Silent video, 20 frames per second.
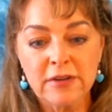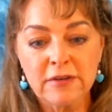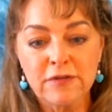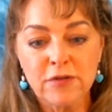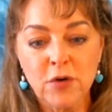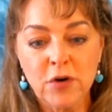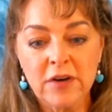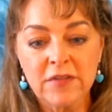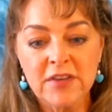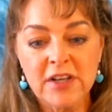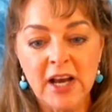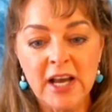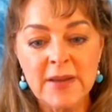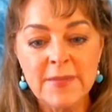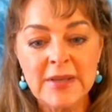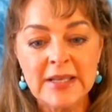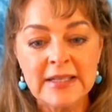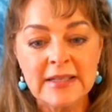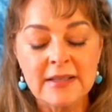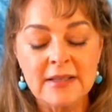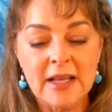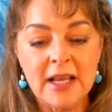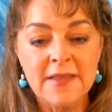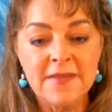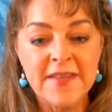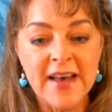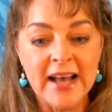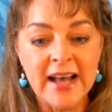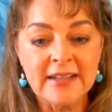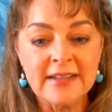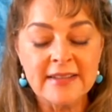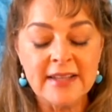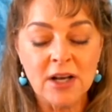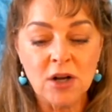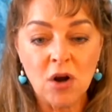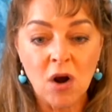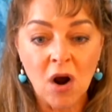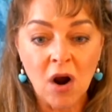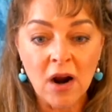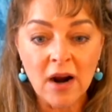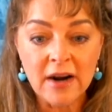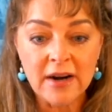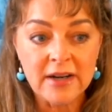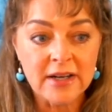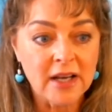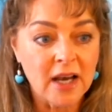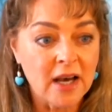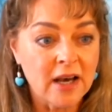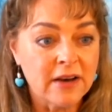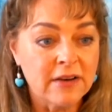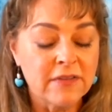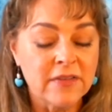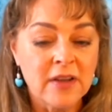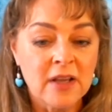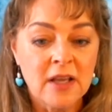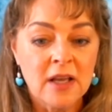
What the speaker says: the Four of Diamonds, and that's the card uh,